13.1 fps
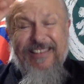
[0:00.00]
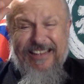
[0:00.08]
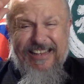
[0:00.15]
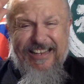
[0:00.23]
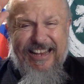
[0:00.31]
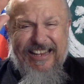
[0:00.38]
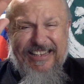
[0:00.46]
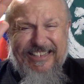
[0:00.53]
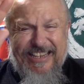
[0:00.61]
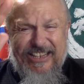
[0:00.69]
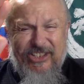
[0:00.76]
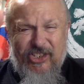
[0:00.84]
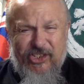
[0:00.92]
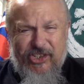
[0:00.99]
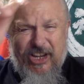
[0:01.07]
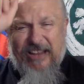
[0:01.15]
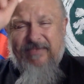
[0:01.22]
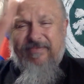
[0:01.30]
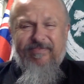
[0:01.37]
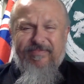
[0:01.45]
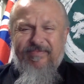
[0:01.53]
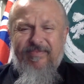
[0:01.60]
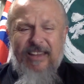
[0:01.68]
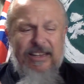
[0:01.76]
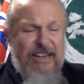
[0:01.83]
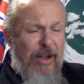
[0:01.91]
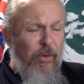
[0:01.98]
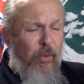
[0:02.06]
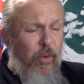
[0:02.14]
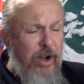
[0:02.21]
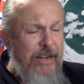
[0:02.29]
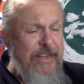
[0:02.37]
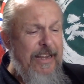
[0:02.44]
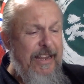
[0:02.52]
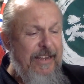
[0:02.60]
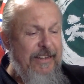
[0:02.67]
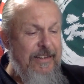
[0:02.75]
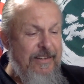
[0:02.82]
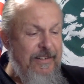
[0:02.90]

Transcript: And ain't seen shit. Not one yen.